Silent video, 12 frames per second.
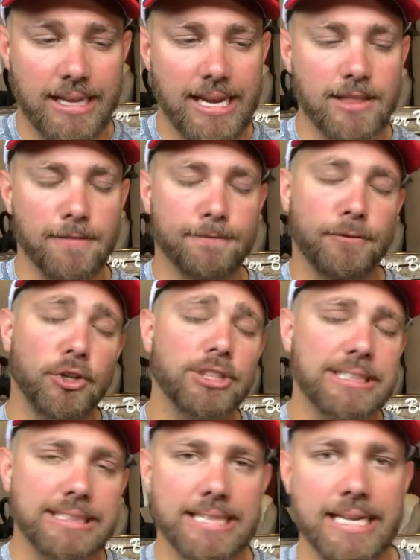And the
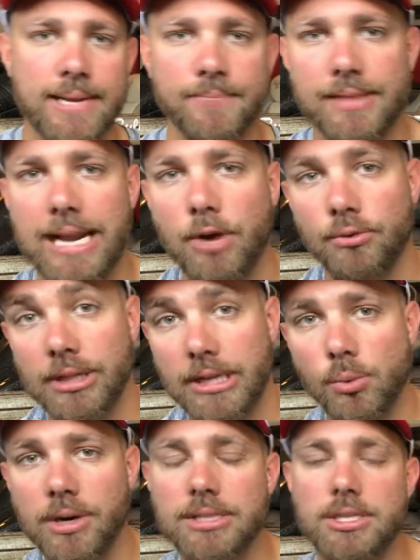first thing that I really
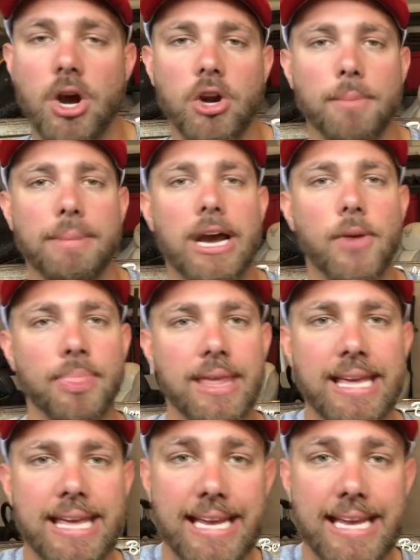wanna talk about